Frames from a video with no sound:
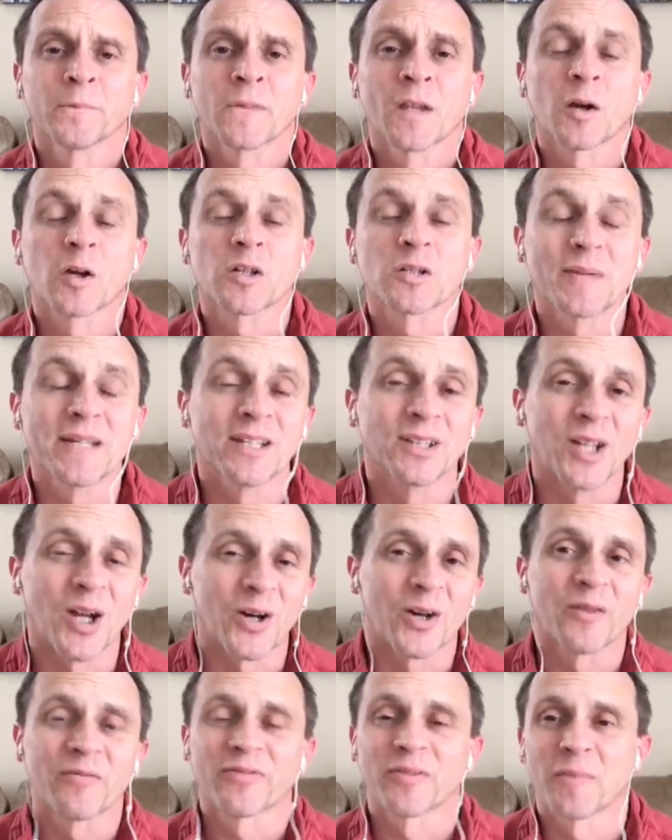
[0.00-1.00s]
Because we
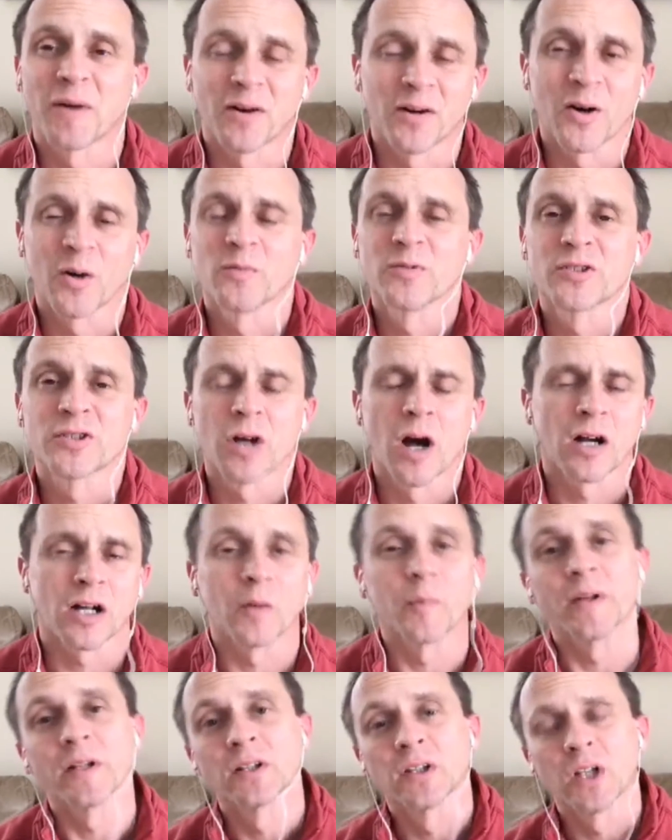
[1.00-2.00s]
learn from our own
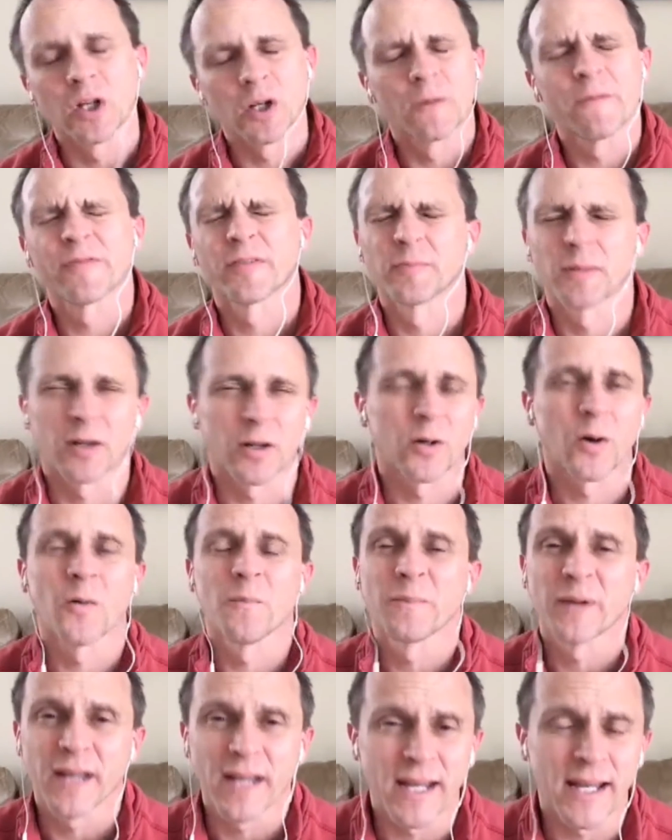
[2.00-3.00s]
junk. We learn from our
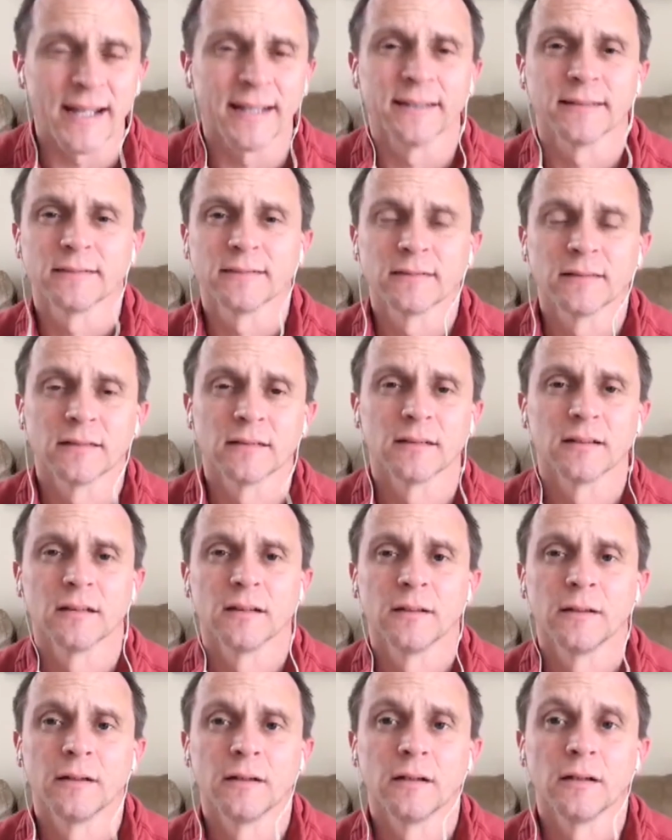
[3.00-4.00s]
own pain.
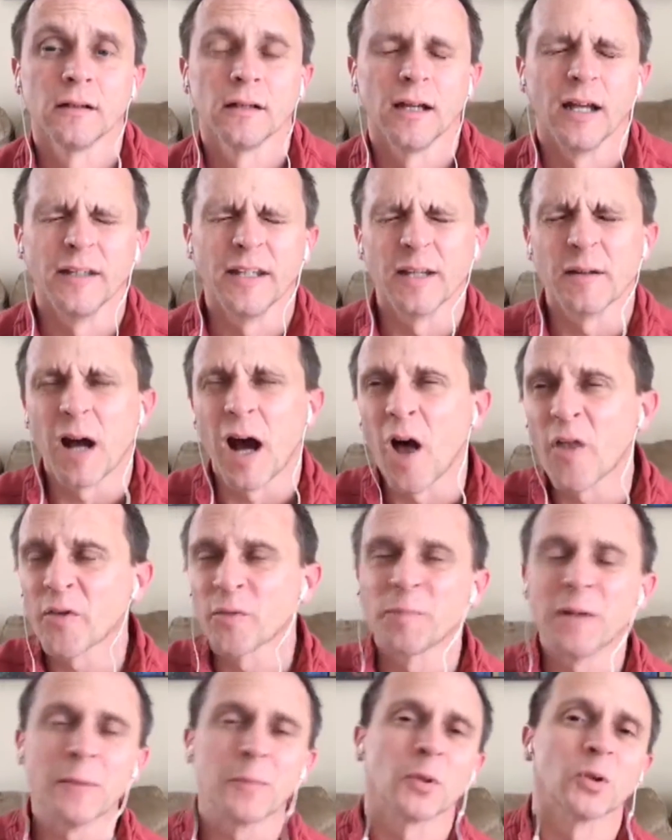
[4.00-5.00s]
And then other
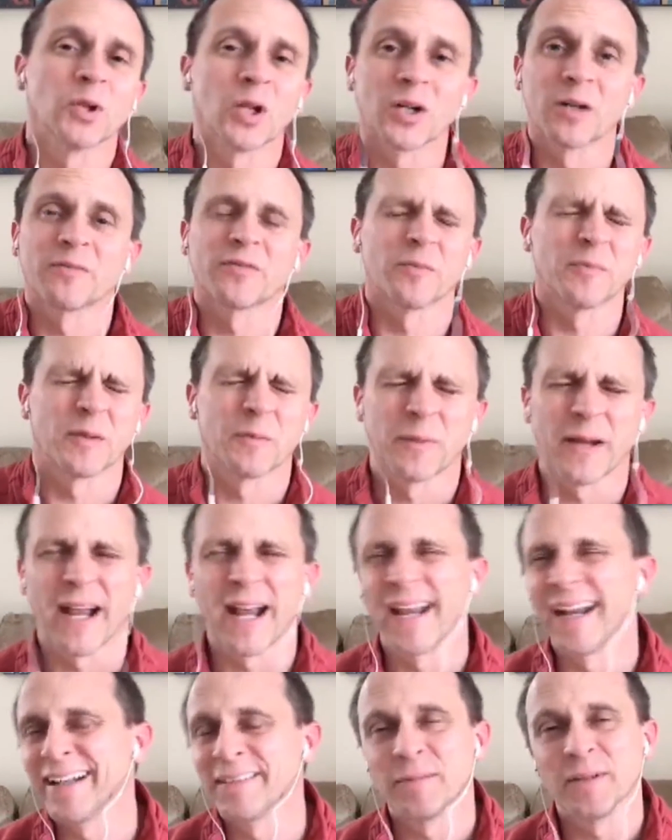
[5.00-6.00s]
people learn from their
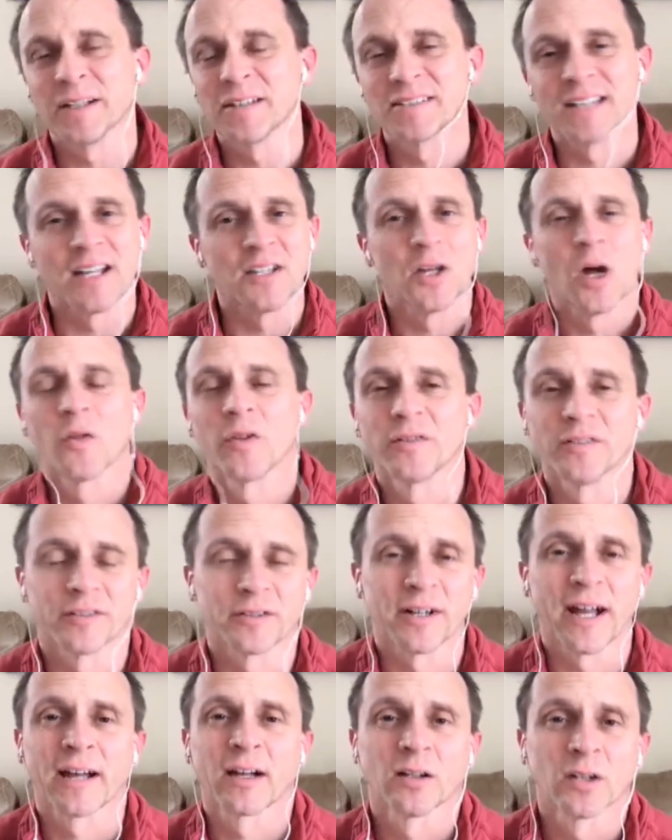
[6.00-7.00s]
pain because they know that they're
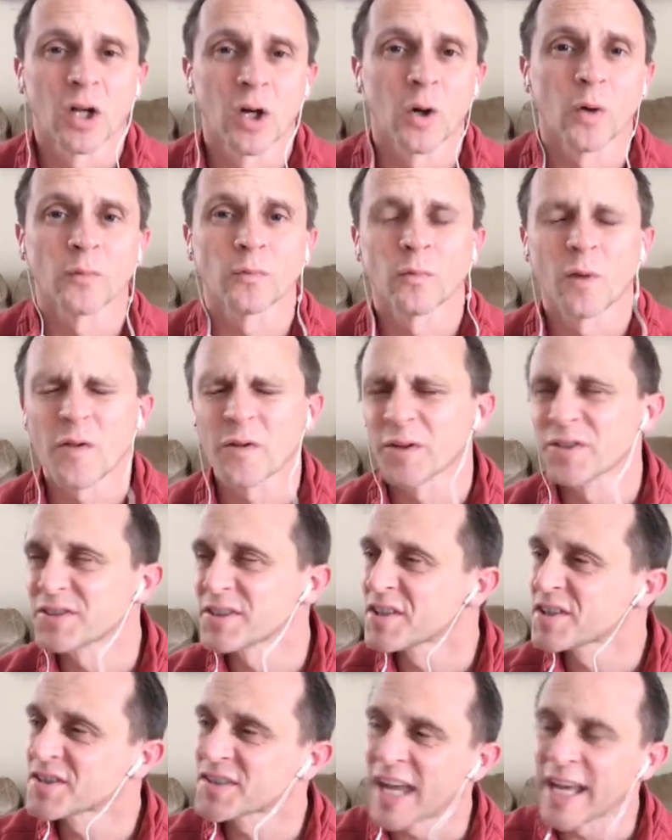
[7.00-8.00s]
not alone, whether it's
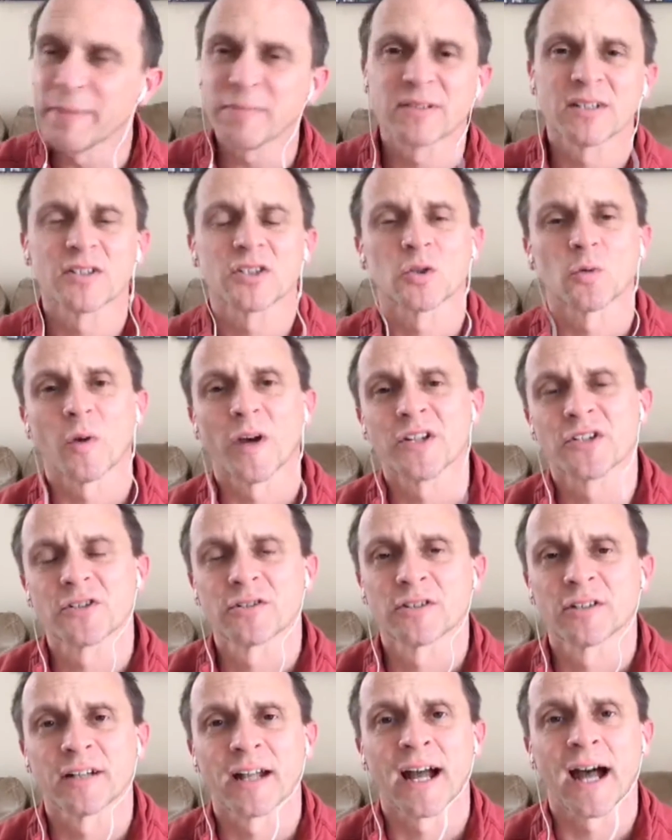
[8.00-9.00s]
the same situation
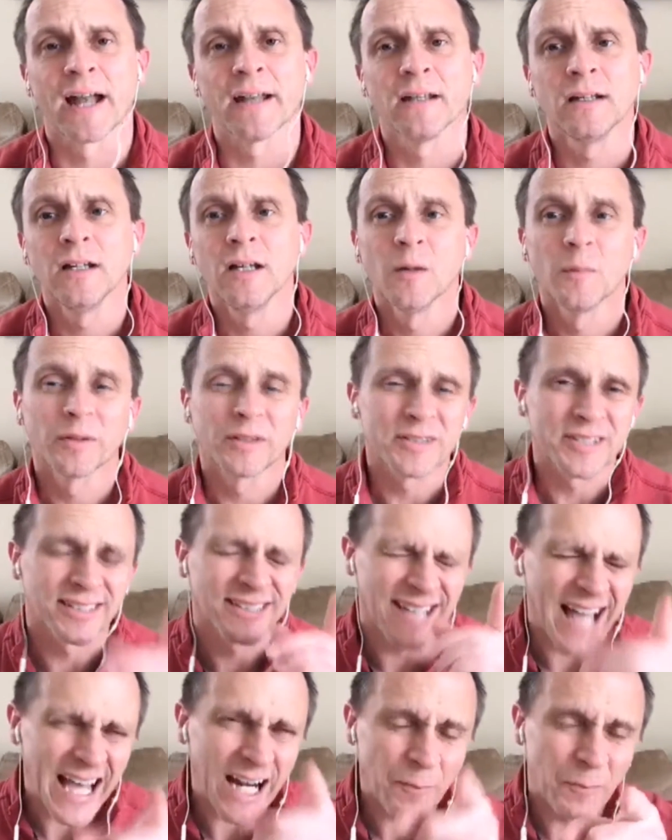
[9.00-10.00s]
or not. But there's a
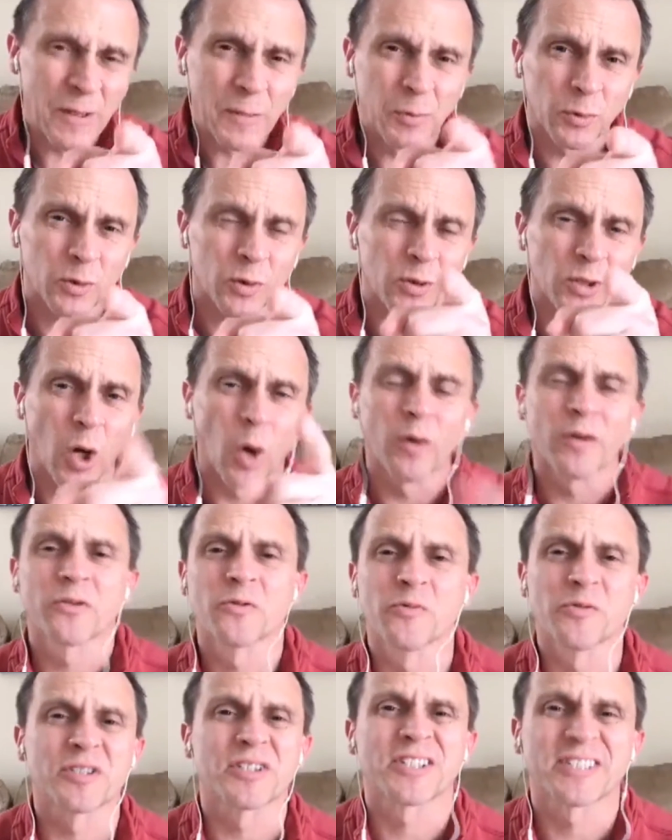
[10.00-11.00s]
lot of people who are going
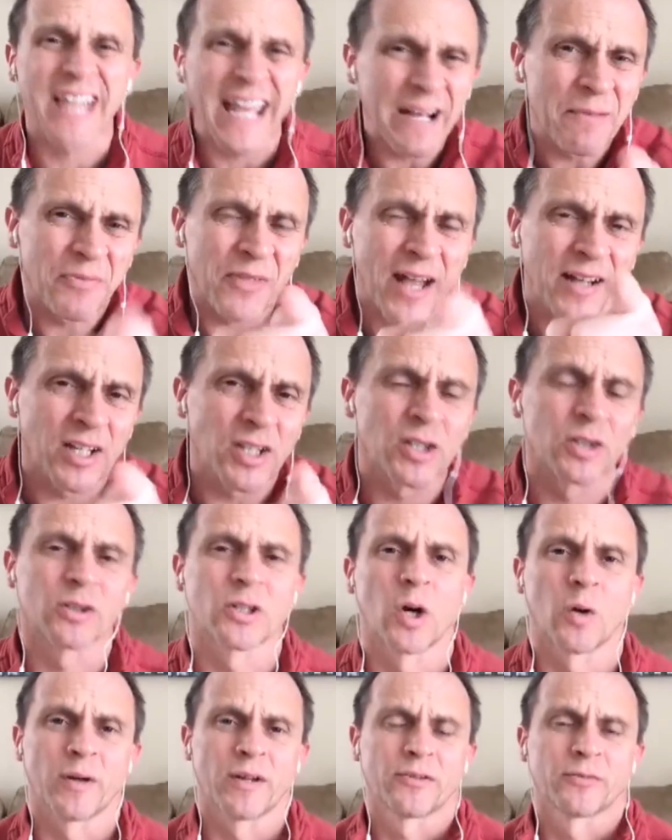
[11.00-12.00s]
through the same thing that you're
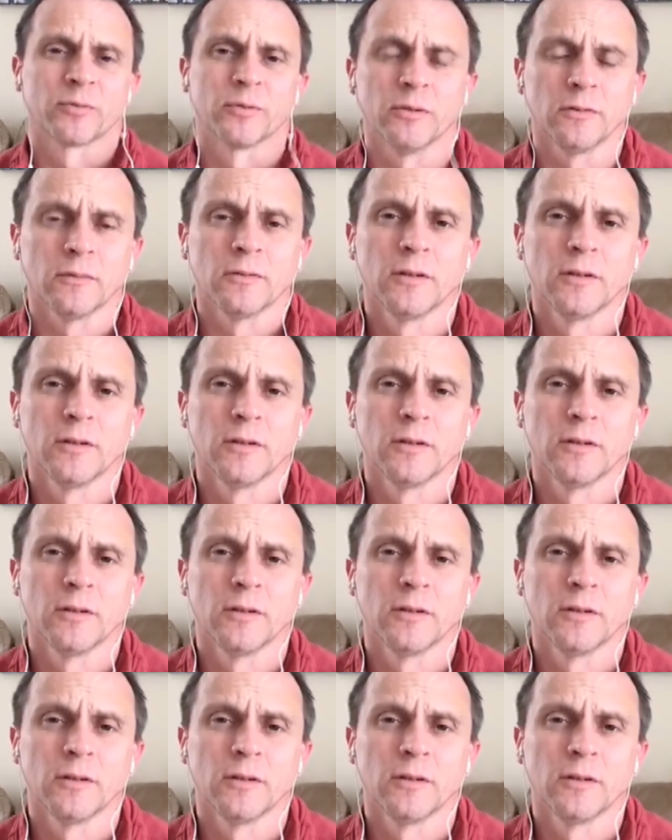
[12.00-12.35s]
going through.